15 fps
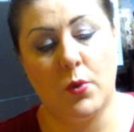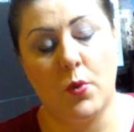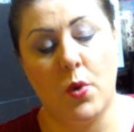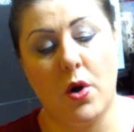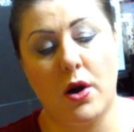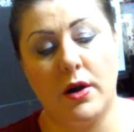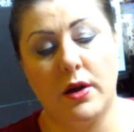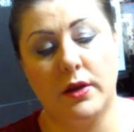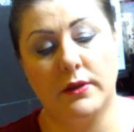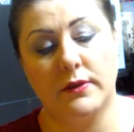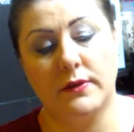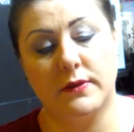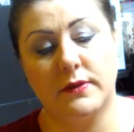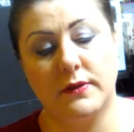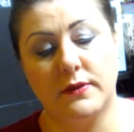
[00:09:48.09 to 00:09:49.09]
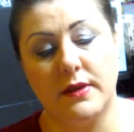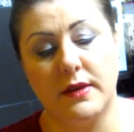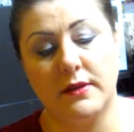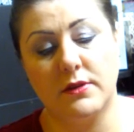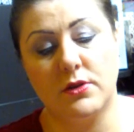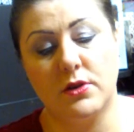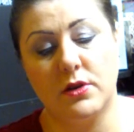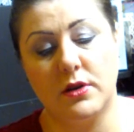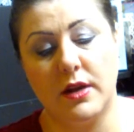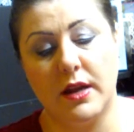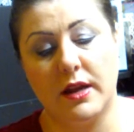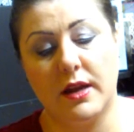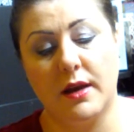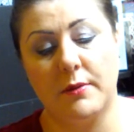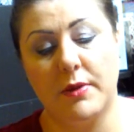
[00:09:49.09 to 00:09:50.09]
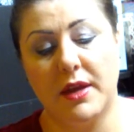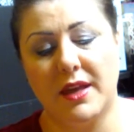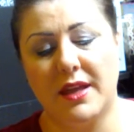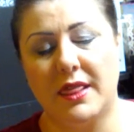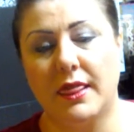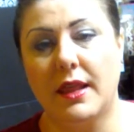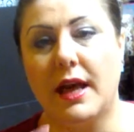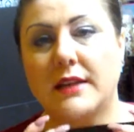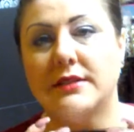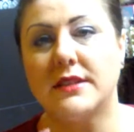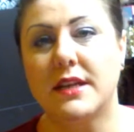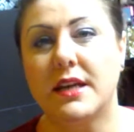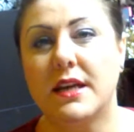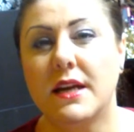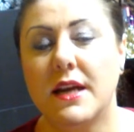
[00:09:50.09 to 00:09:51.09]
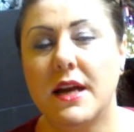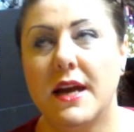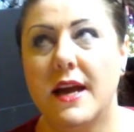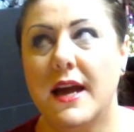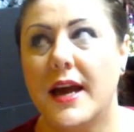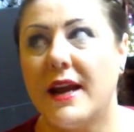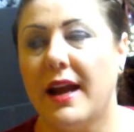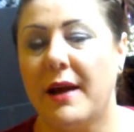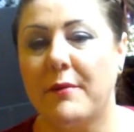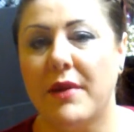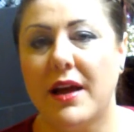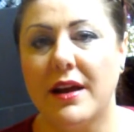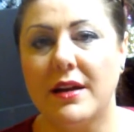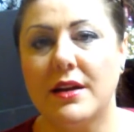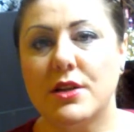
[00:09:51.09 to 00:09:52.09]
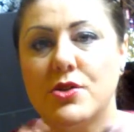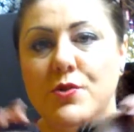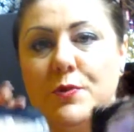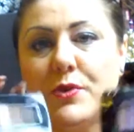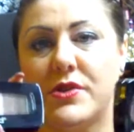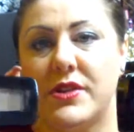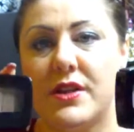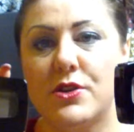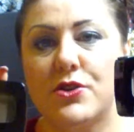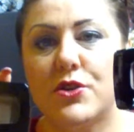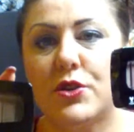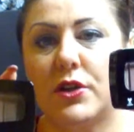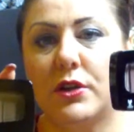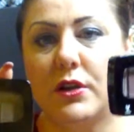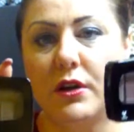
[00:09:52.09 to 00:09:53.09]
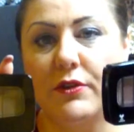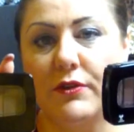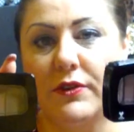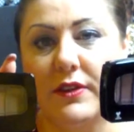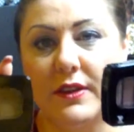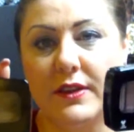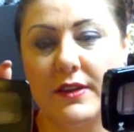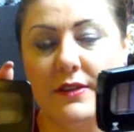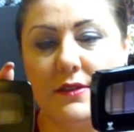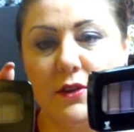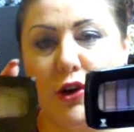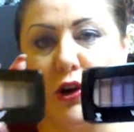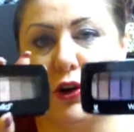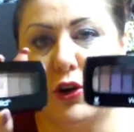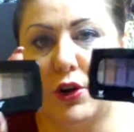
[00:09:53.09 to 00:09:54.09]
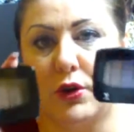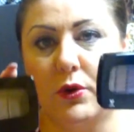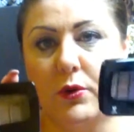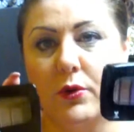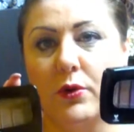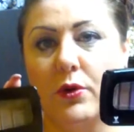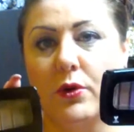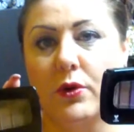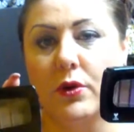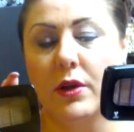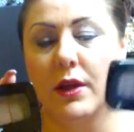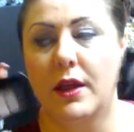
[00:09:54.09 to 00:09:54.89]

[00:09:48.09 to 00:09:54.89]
Quartz Center and Coming in Latte. And I'm not 100% sure if these are new.